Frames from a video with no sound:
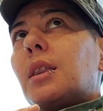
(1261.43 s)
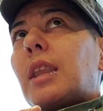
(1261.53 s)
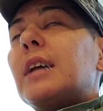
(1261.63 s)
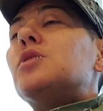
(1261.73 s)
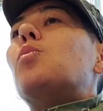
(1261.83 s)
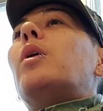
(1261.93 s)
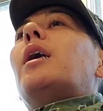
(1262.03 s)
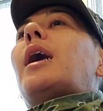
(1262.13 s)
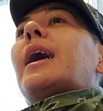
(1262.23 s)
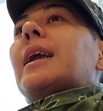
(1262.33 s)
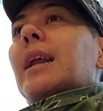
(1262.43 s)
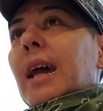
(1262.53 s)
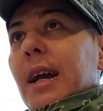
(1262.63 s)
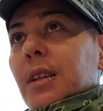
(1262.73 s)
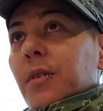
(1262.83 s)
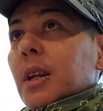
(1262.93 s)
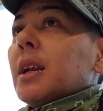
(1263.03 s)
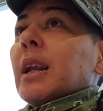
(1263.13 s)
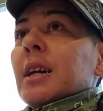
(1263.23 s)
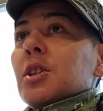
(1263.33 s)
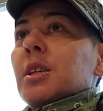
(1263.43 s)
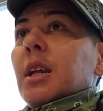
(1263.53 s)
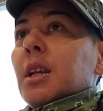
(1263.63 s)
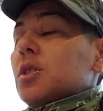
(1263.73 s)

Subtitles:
that's where I get activated and agitated,